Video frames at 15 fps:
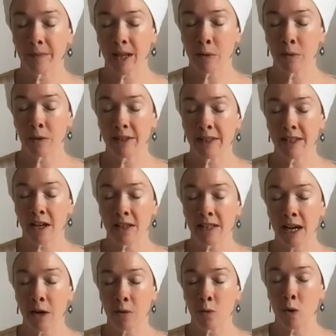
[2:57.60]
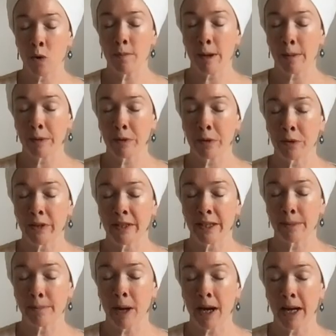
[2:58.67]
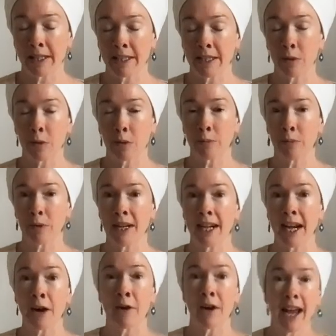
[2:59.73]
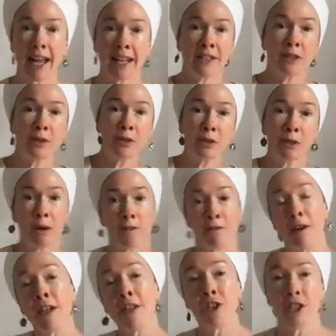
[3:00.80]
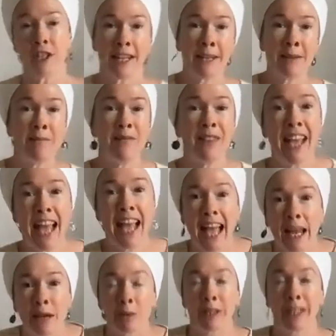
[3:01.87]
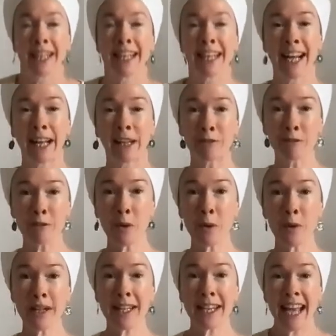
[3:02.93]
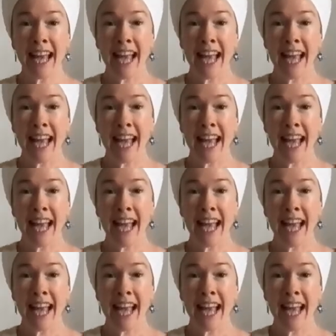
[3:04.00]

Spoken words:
Now we'll start our warm up through the spine. So we'll bring our hands onto our front shin and we'll inhale forward,